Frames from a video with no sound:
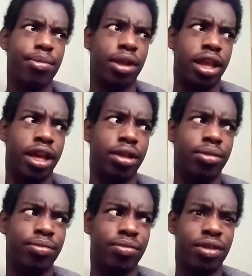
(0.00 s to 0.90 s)
but like
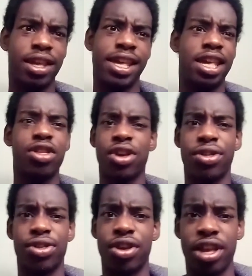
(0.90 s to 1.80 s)
he, he
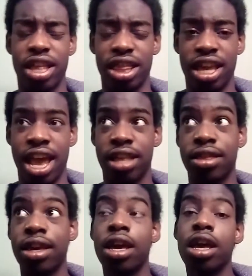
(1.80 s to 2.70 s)
turns good at the
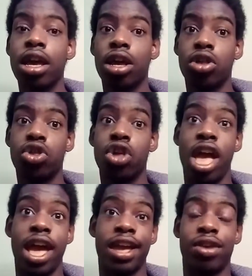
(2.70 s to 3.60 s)
end,
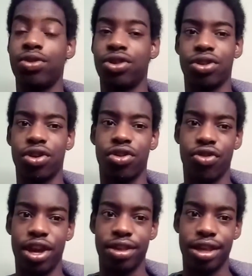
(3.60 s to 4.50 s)
J, who's just a
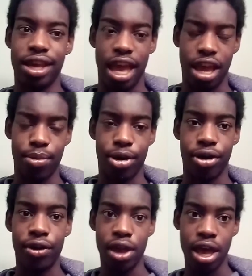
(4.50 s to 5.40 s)
crazy
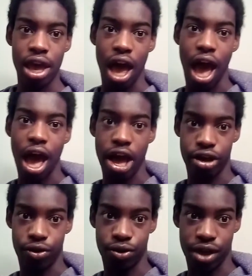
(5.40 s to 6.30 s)
gamer,
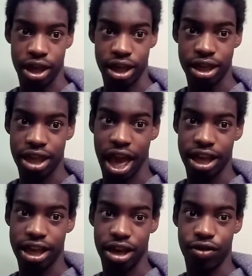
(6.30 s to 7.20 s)
I, who's like a
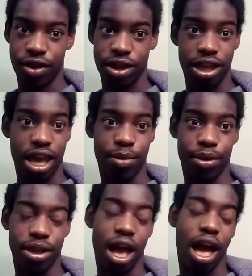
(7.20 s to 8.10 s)
sidekick crazy
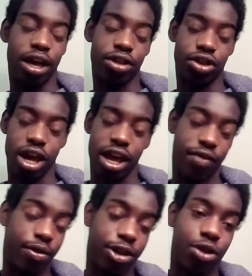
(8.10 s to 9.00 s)
gamer, and I and Jay
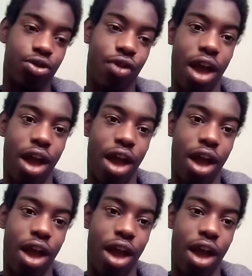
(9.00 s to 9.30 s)
have a huge